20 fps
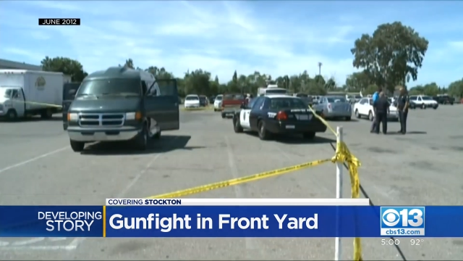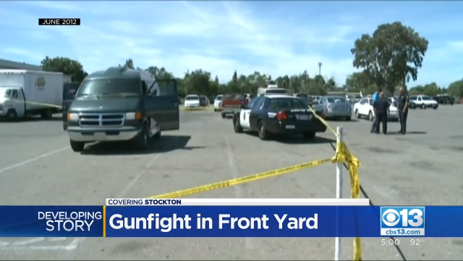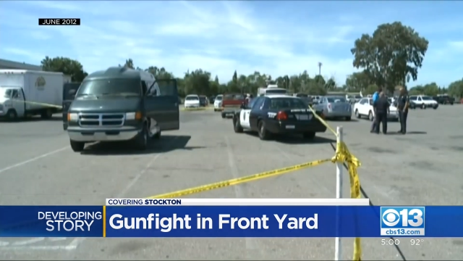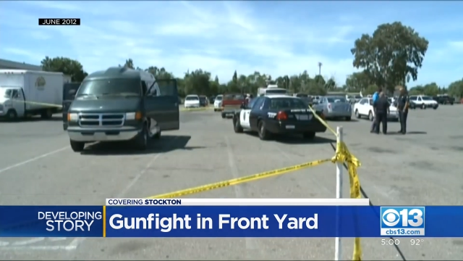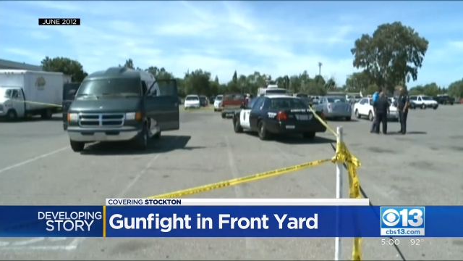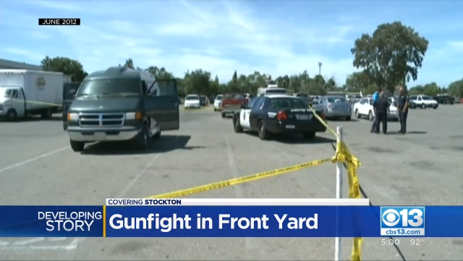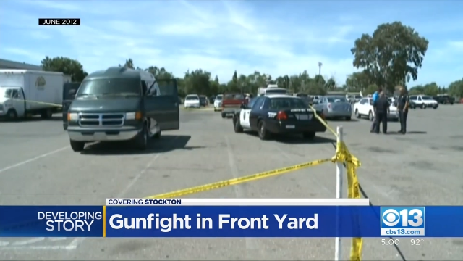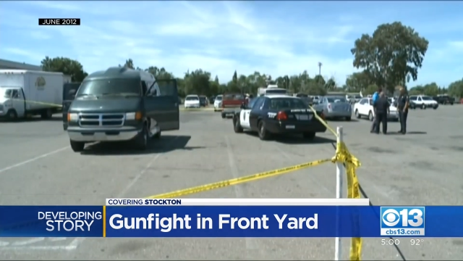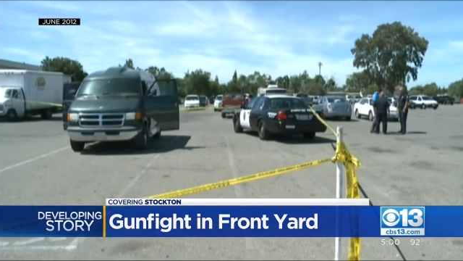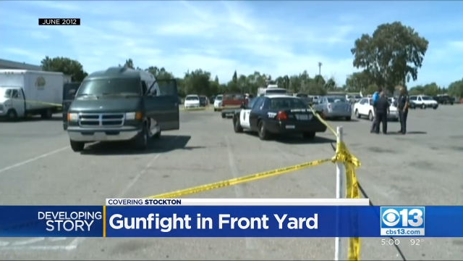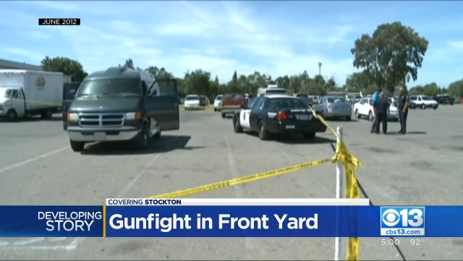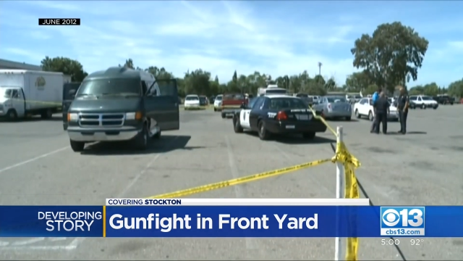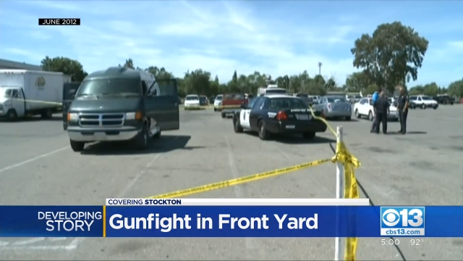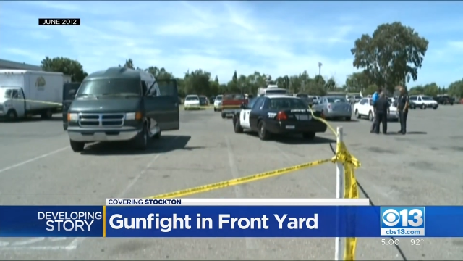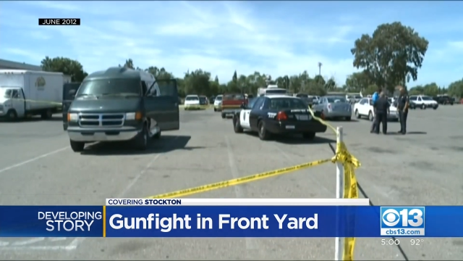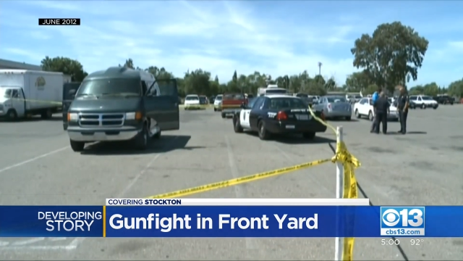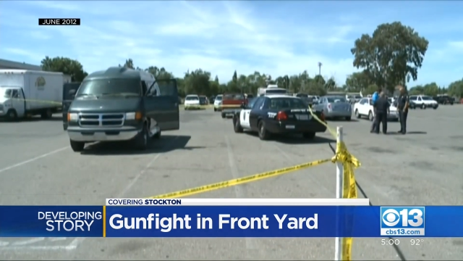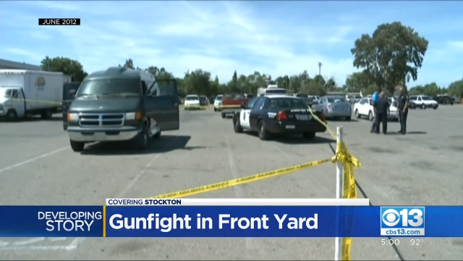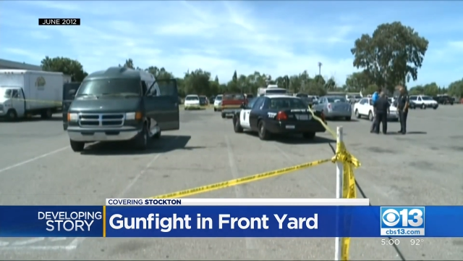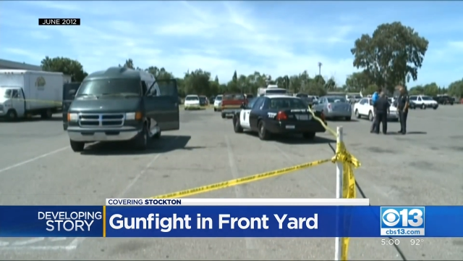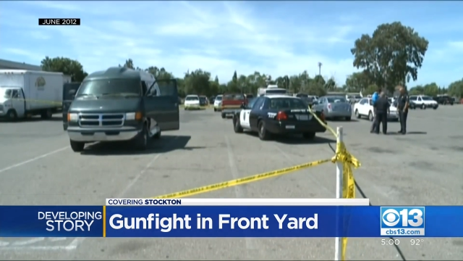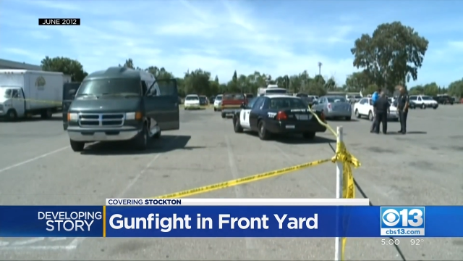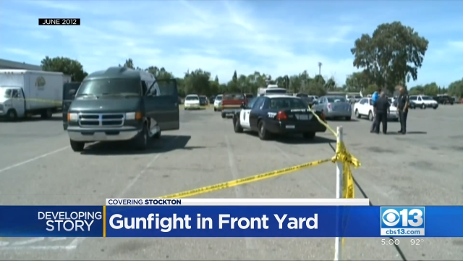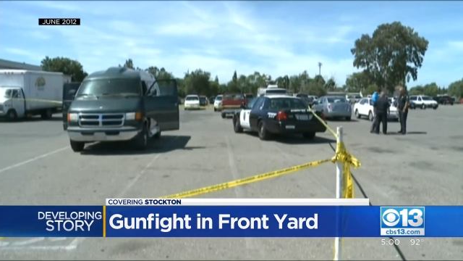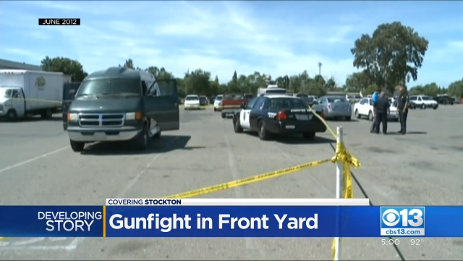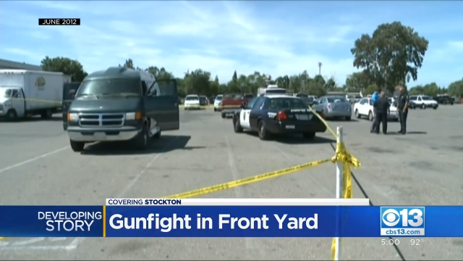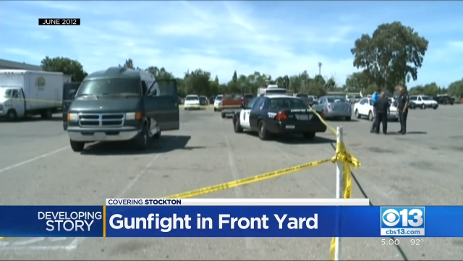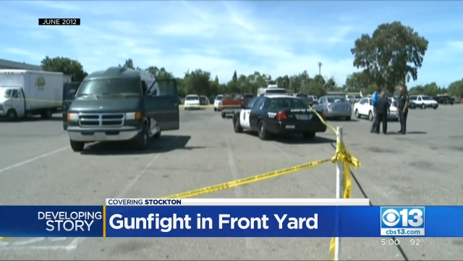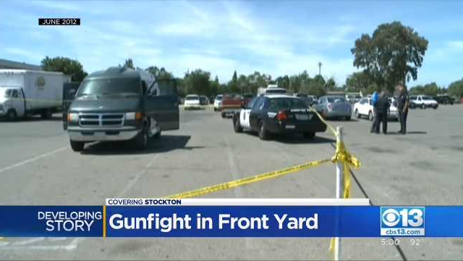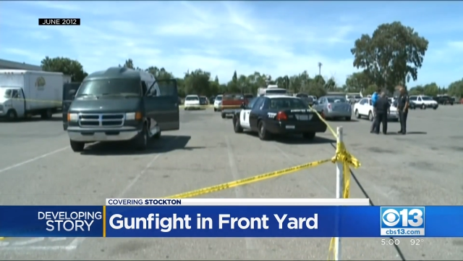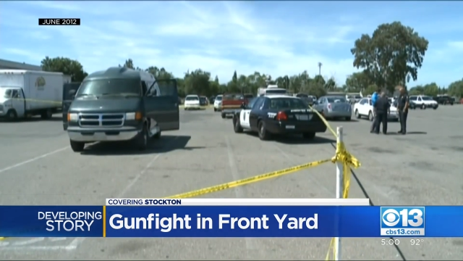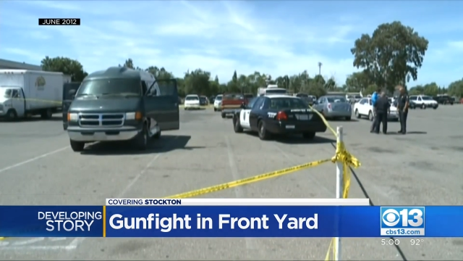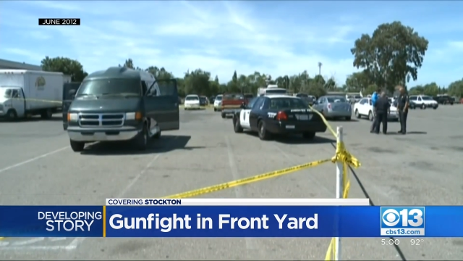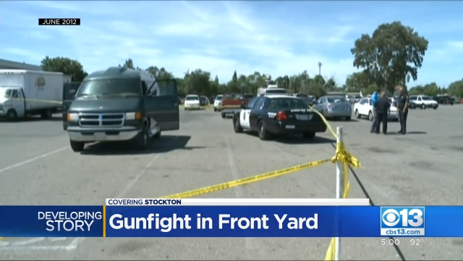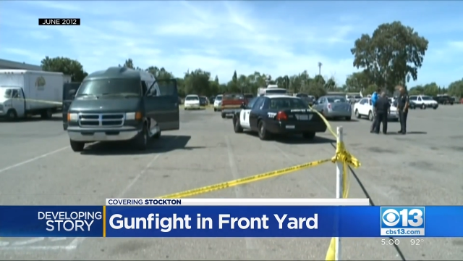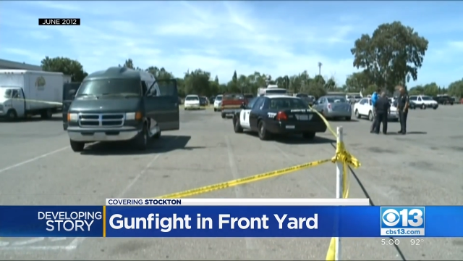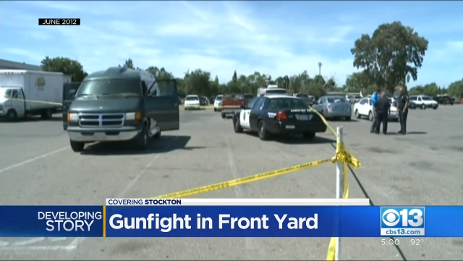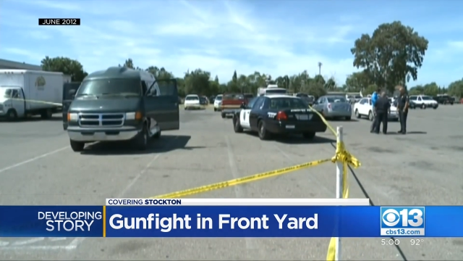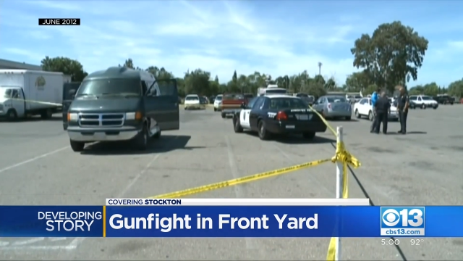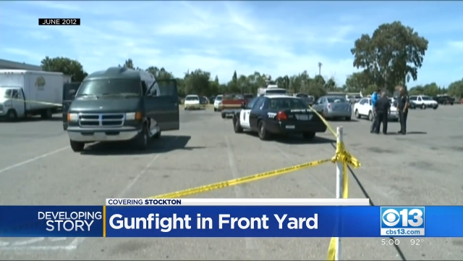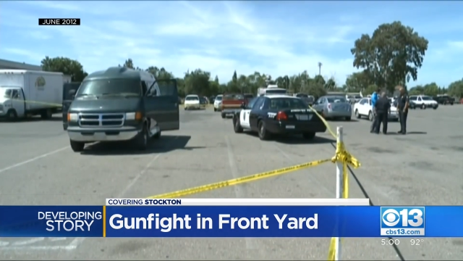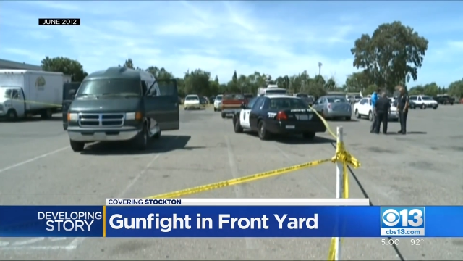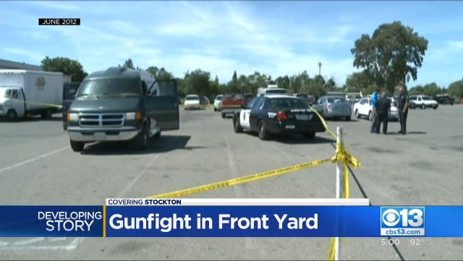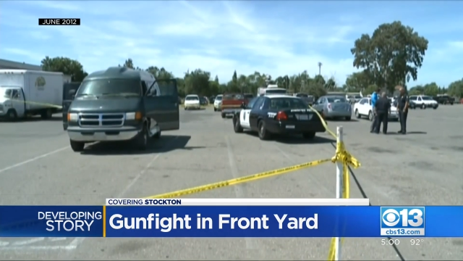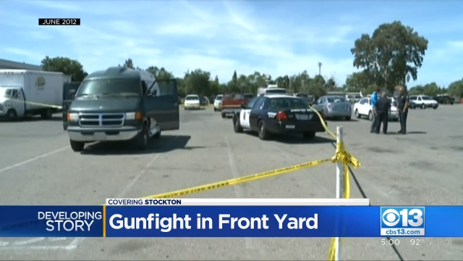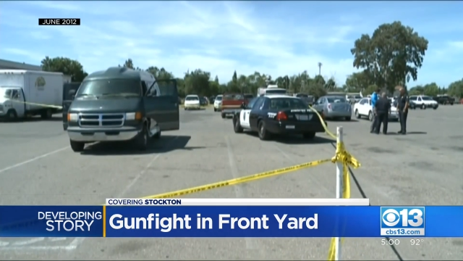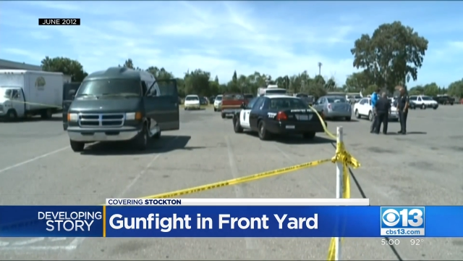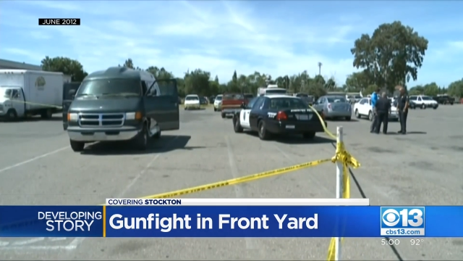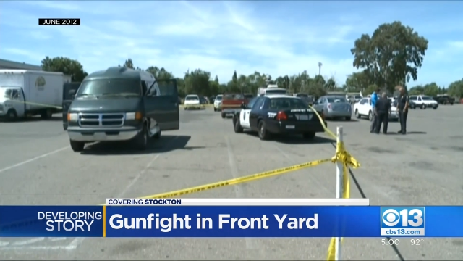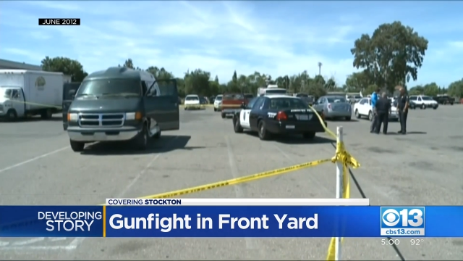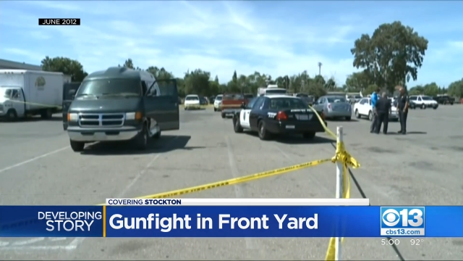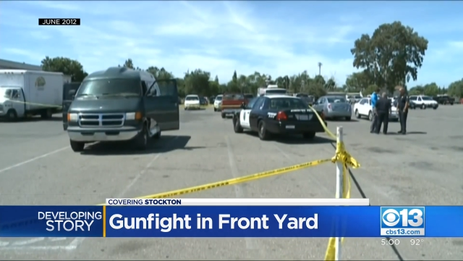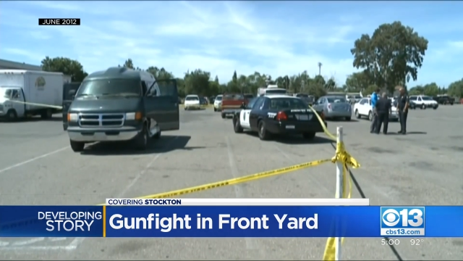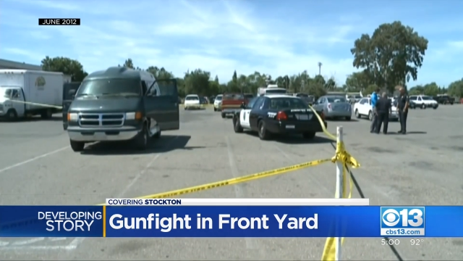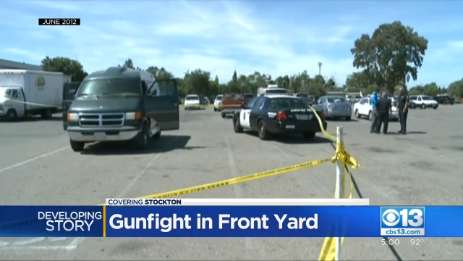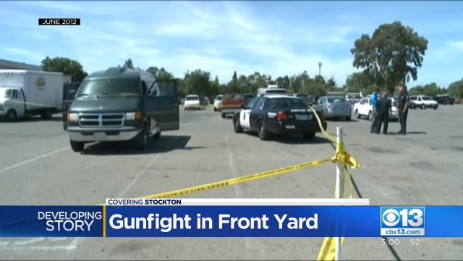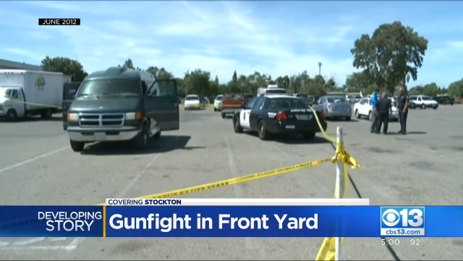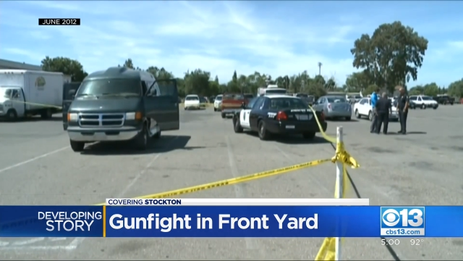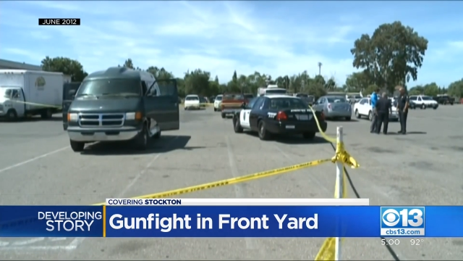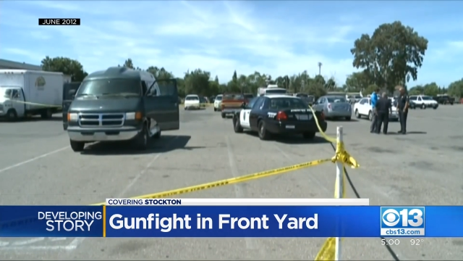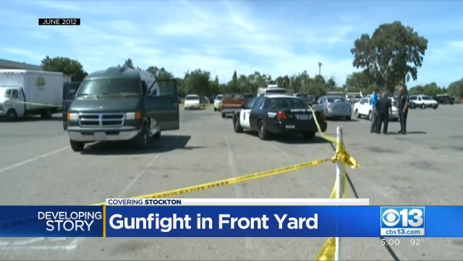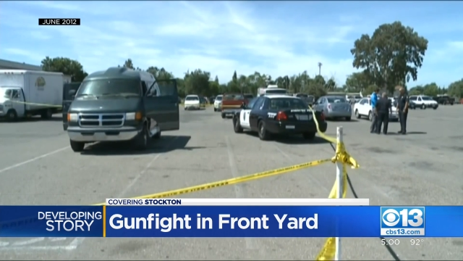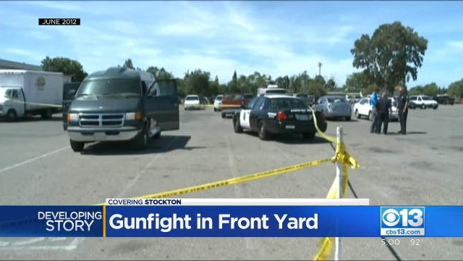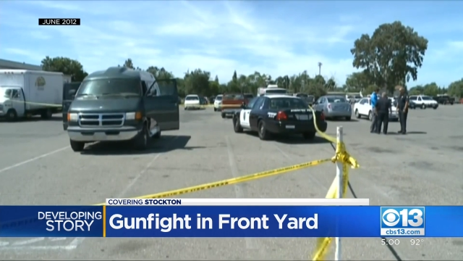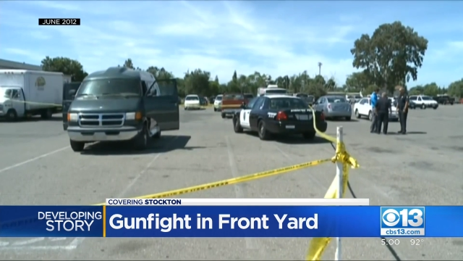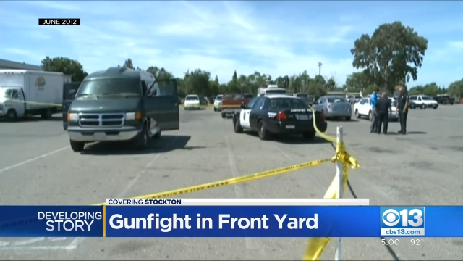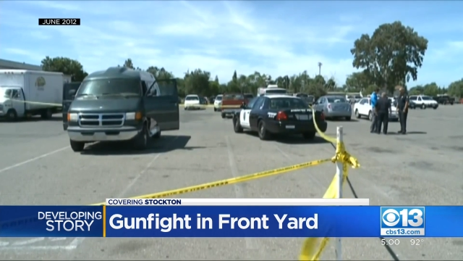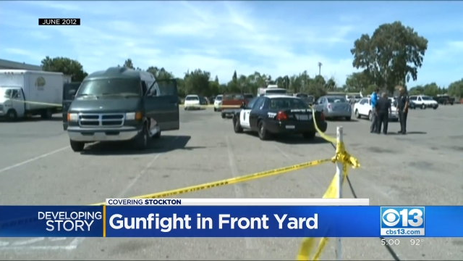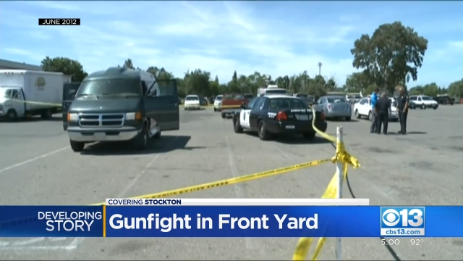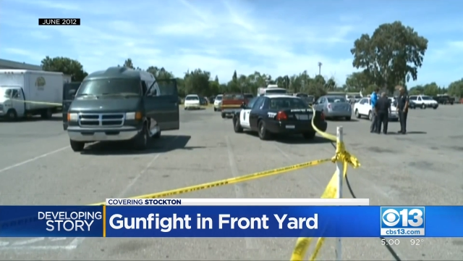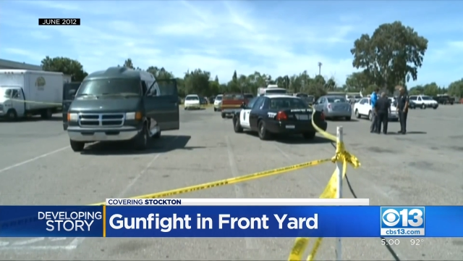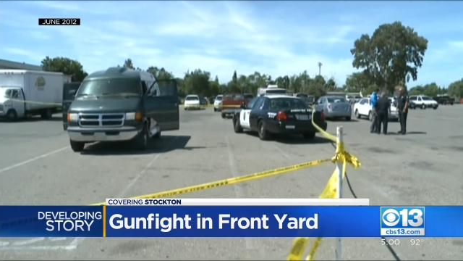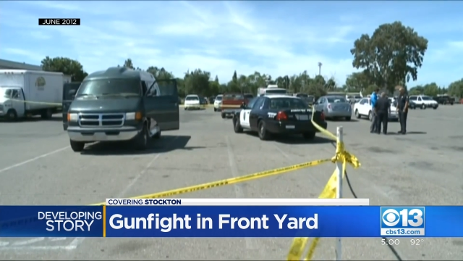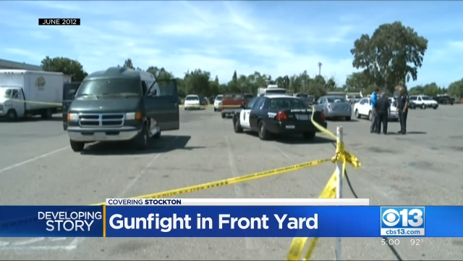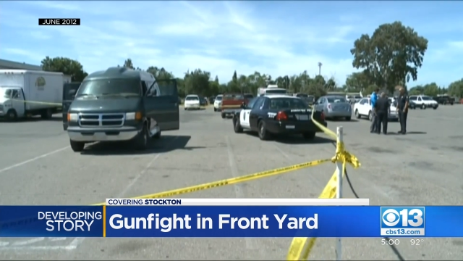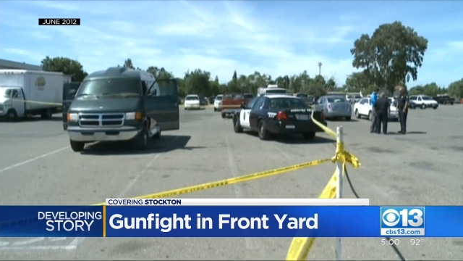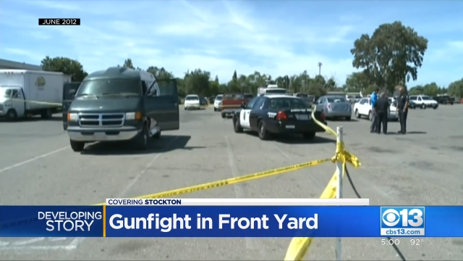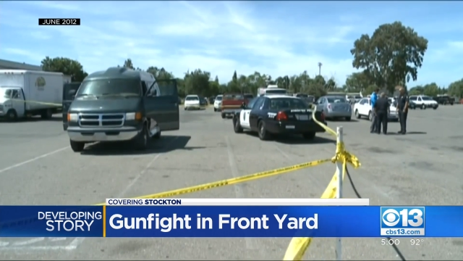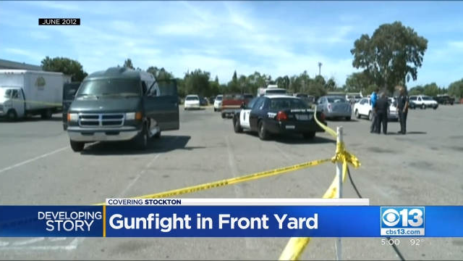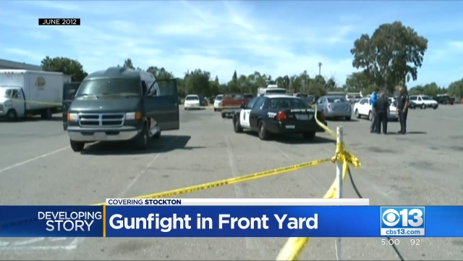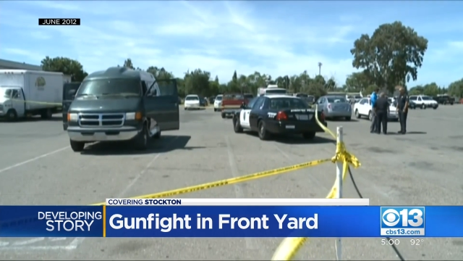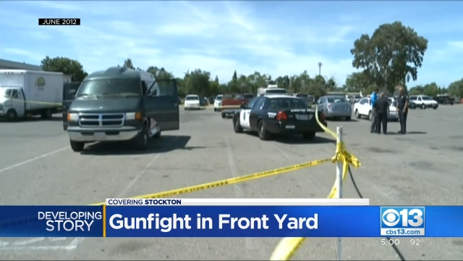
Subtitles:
Nobody's mouth can be seen.